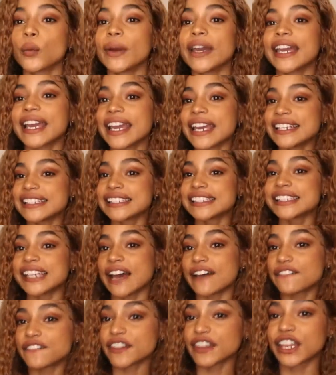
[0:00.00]
wig is
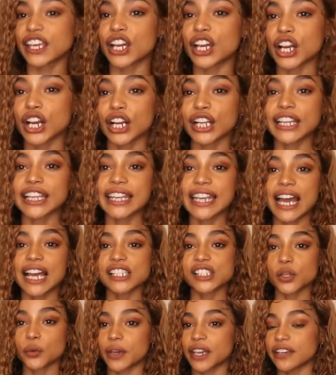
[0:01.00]
definitely curly and
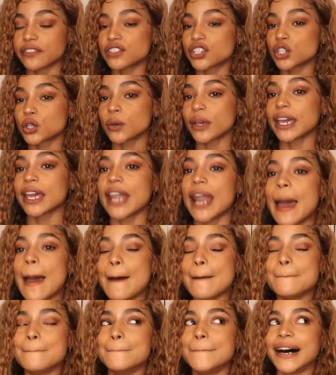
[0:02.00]
has the wave to it,
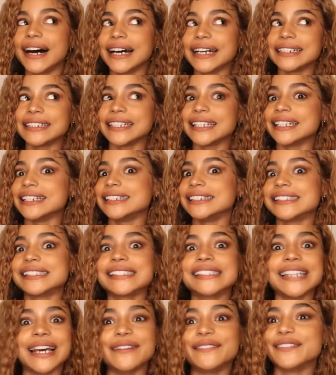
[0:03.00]
but it
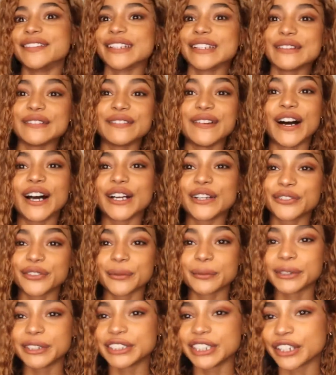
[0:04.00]
is definitely far
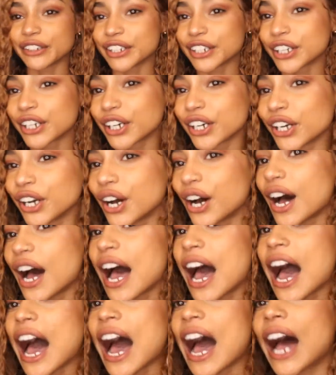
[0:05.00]
from a jerry curl.
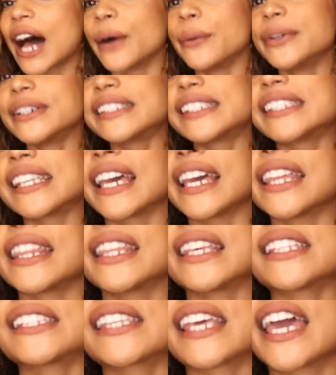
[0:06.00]
I would say
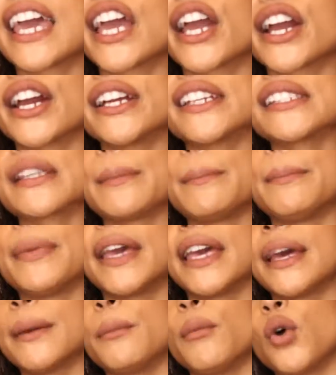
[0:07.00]
this hair is a
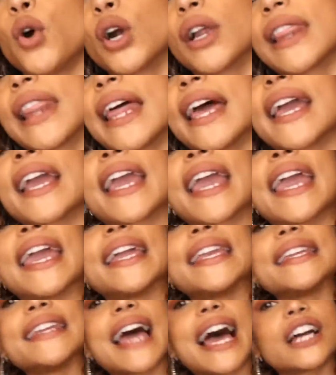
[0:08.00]
bit more like
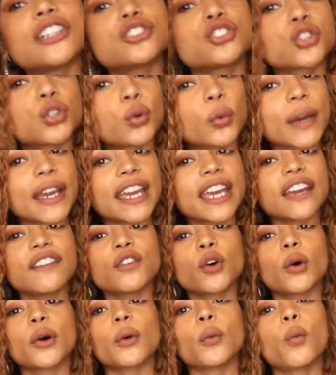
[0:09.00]
a natural wave
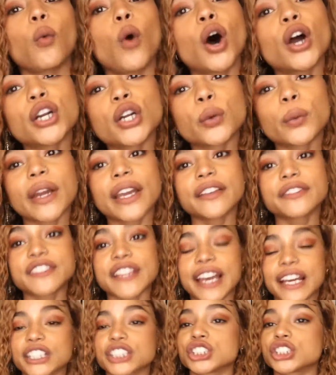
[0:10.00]
or water wave
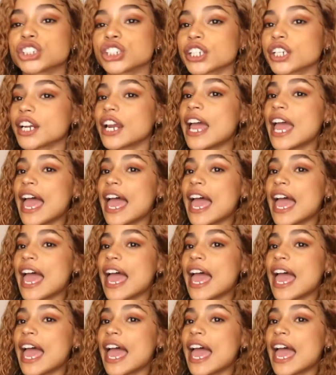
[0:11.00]
texture,